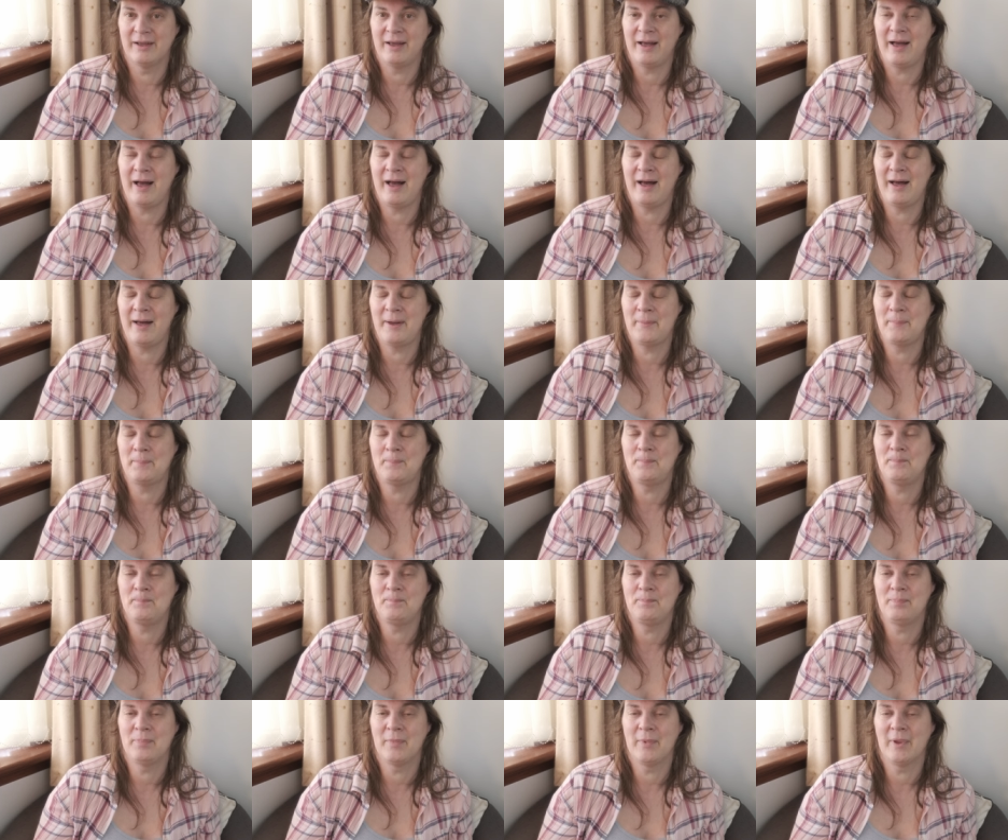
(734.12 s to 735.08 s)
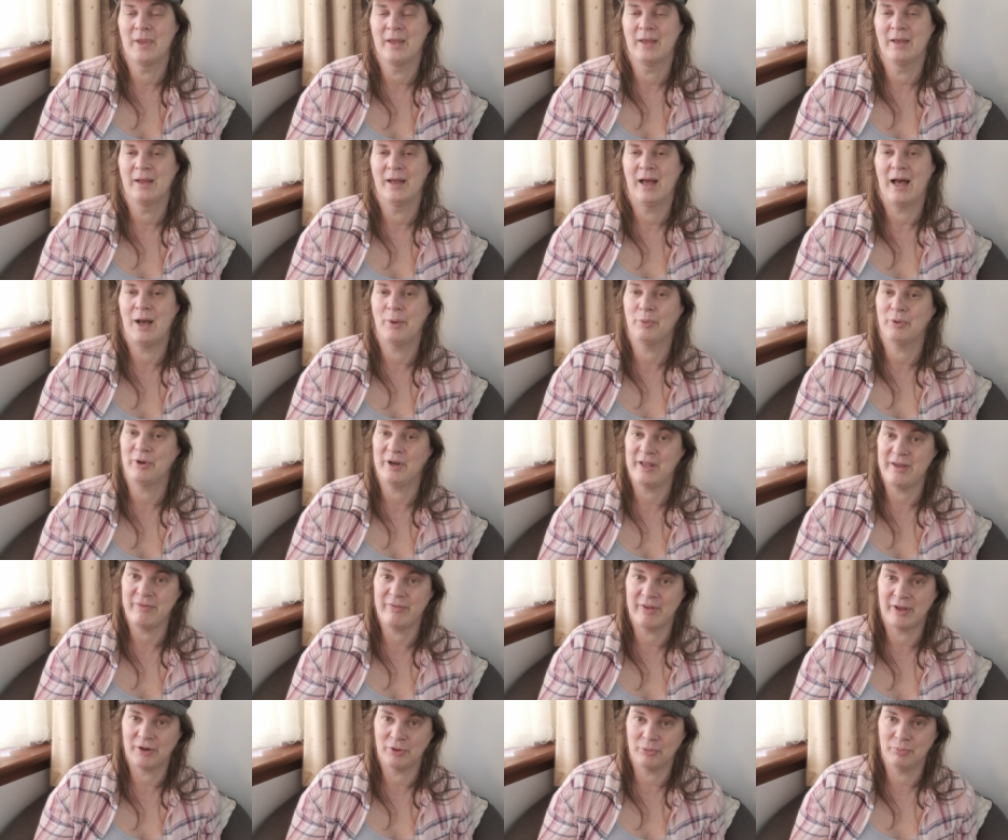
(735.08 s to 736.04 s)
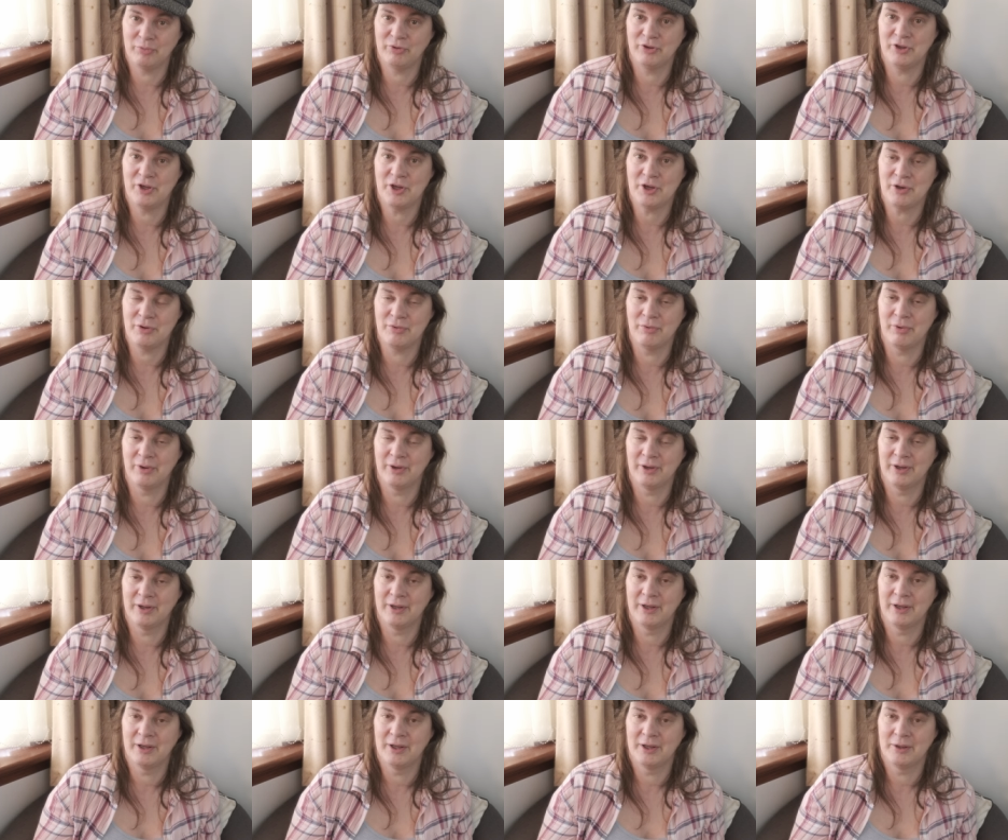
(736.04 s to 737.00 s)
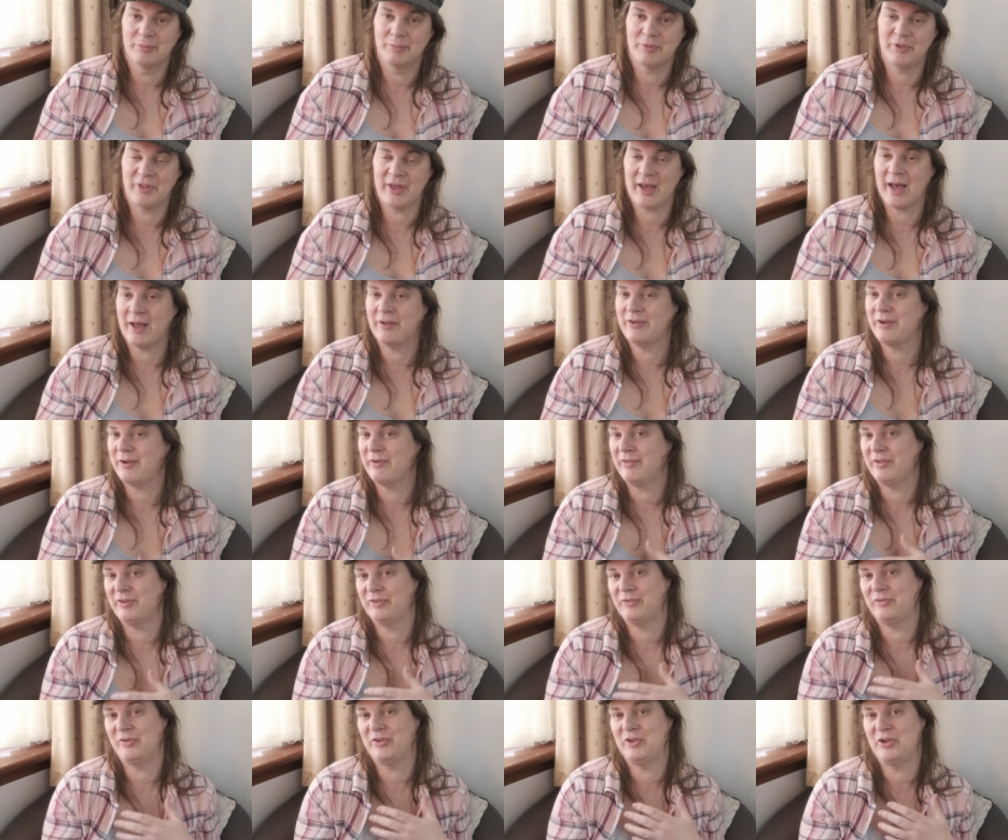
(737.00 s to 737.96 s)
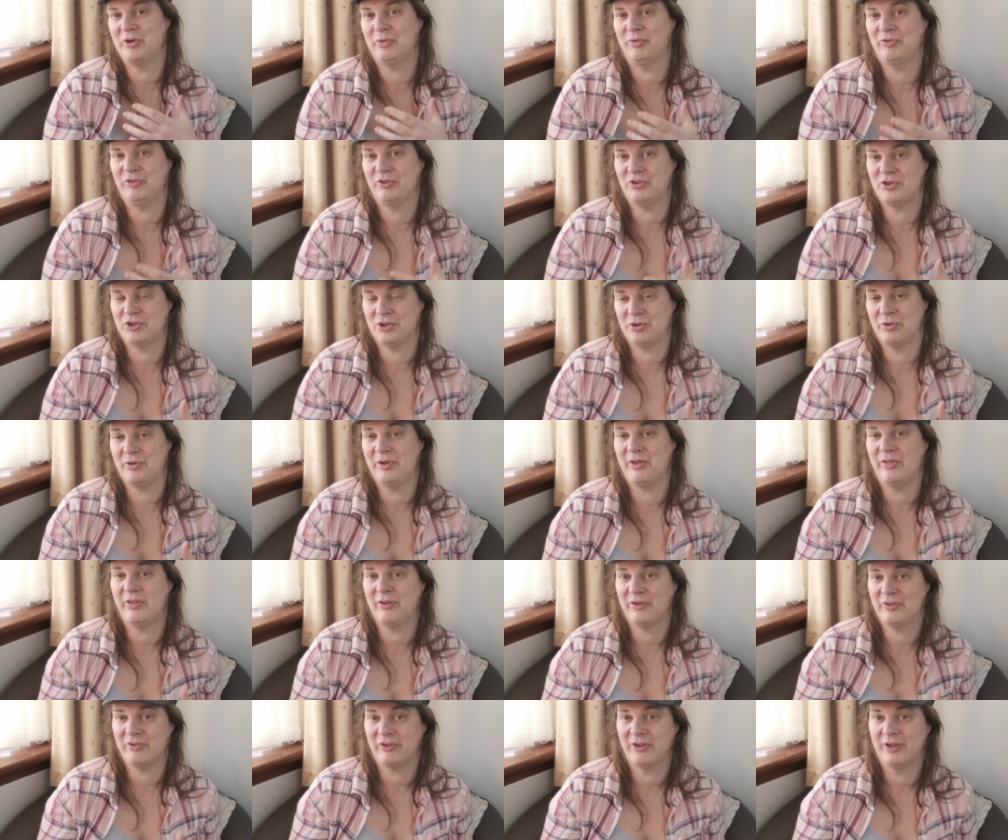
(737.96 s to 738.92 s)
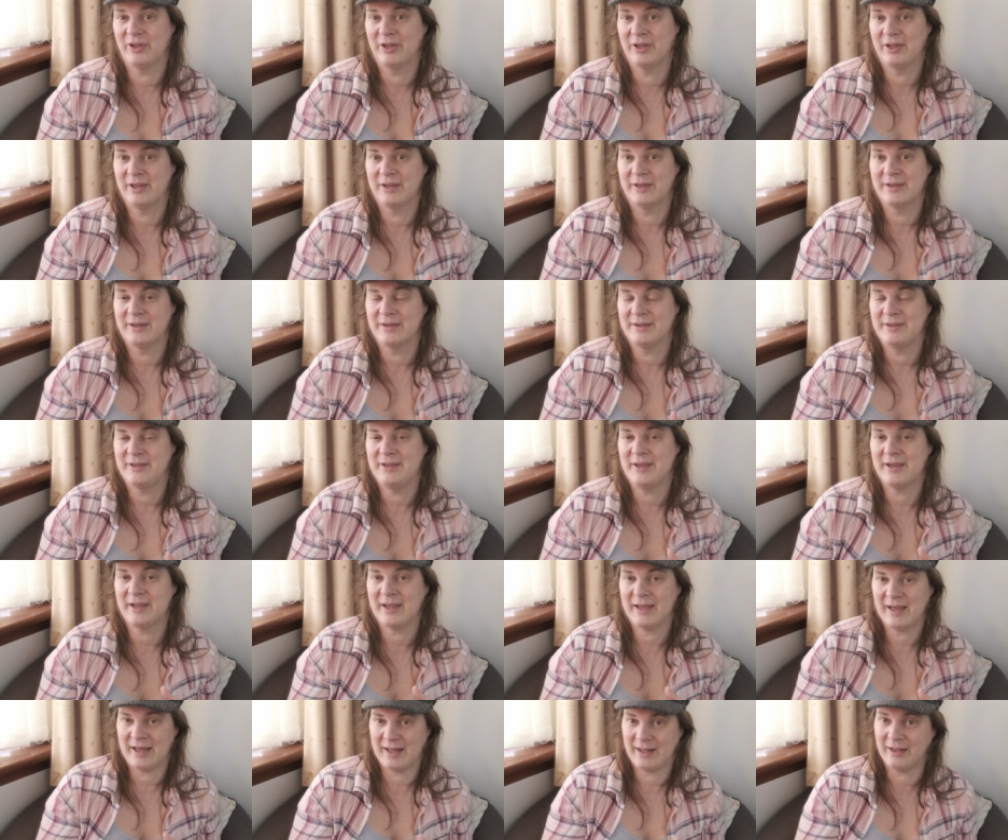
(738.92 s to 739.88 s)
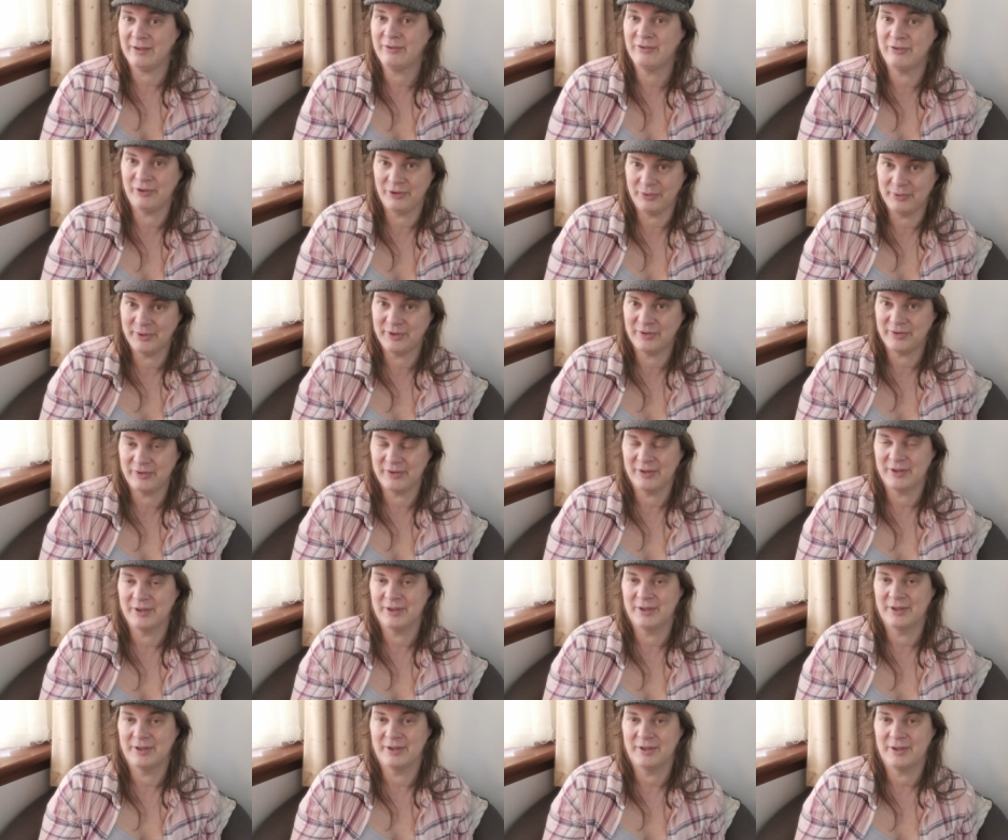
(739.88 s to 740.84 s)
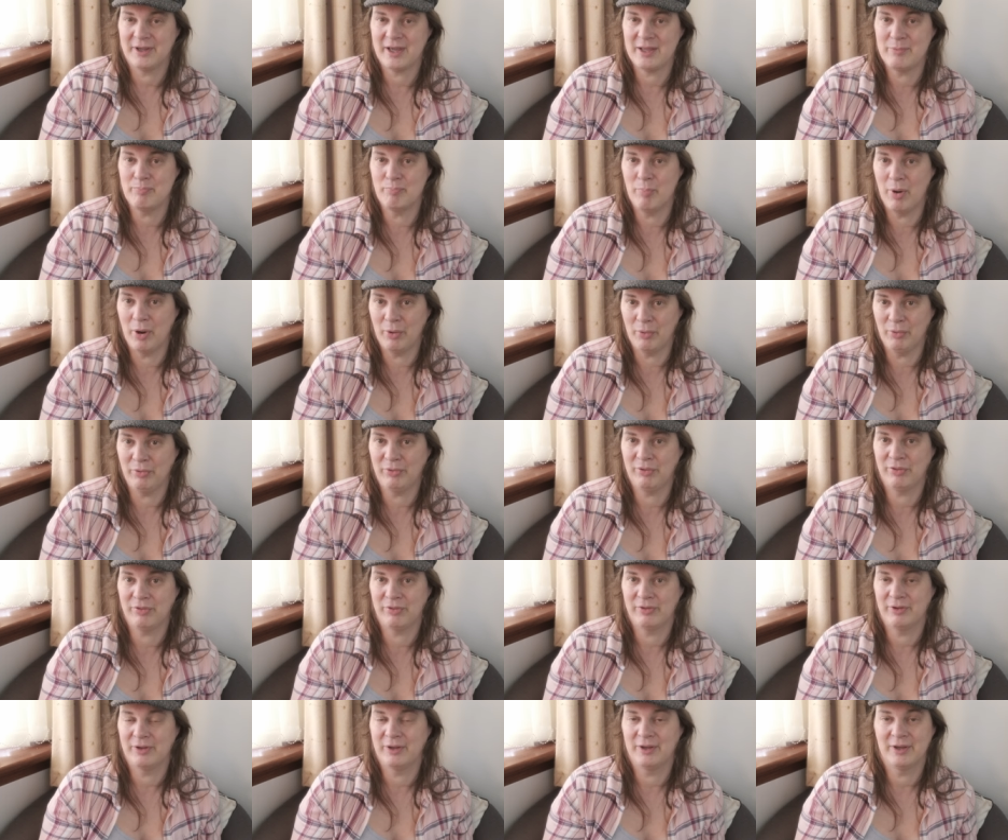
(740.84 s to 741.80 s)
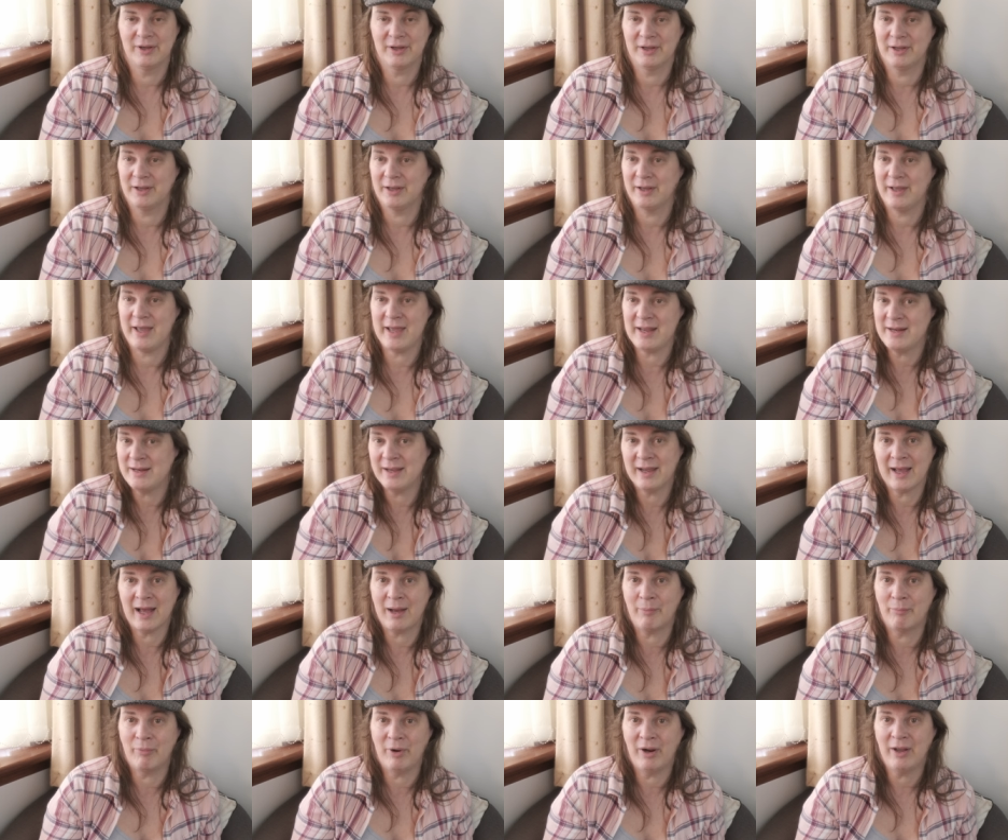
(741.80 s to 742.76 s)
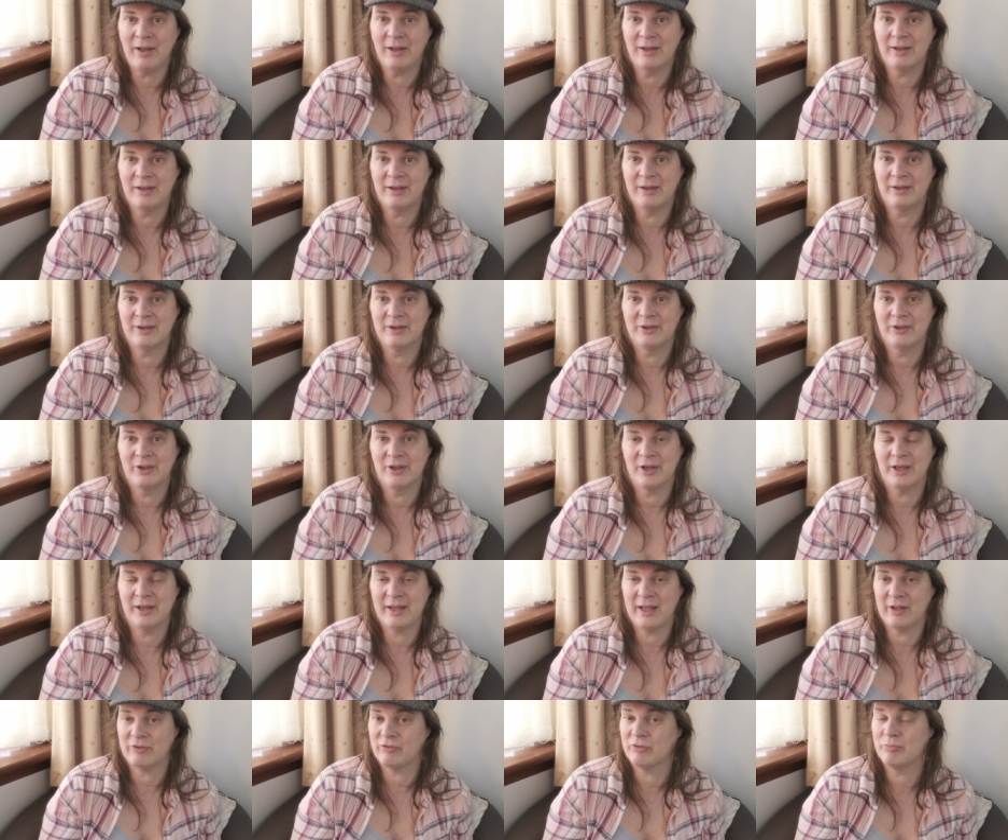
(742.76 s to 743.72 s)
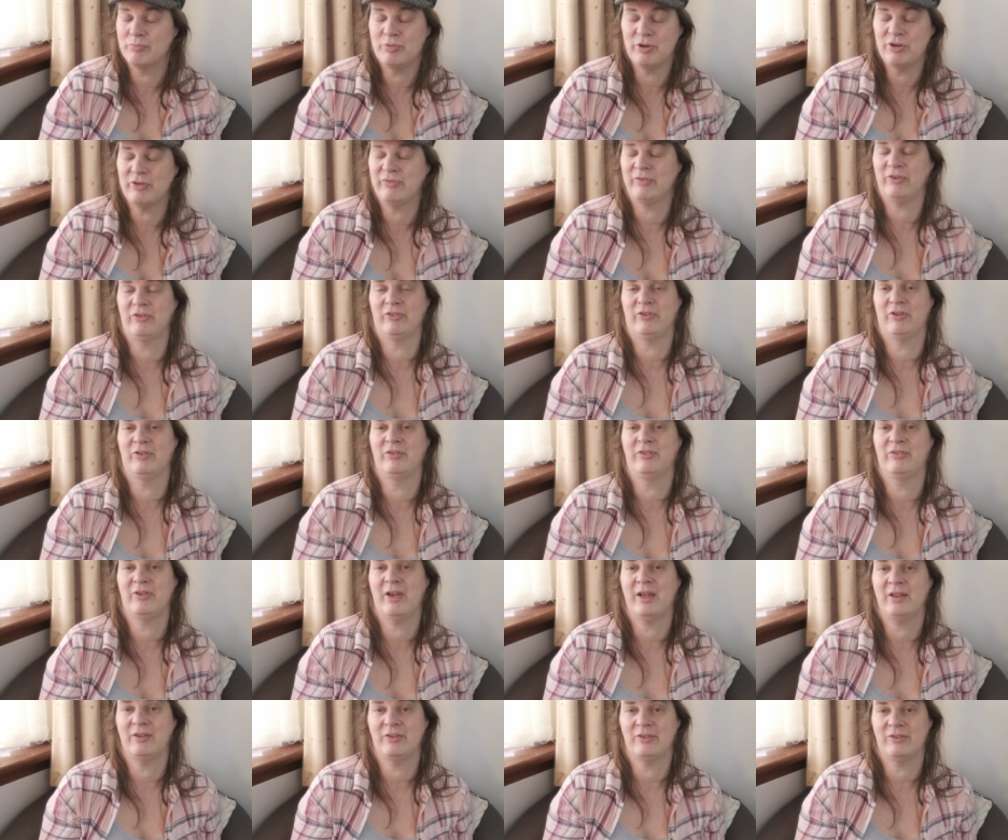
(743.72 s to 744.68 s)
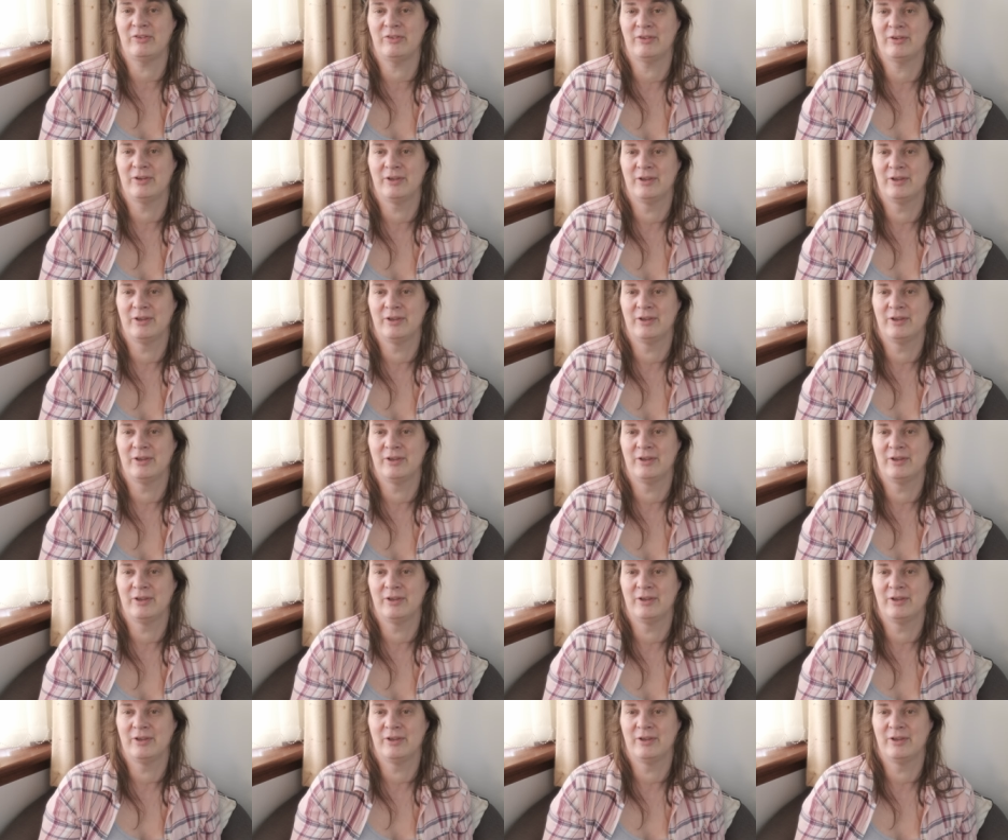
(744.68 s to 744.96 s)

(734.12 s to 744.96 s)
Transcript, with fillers: um, I would leave that up to you. But the idea of this video is to show you that you can do it in both in camera and get some beautiful sunsets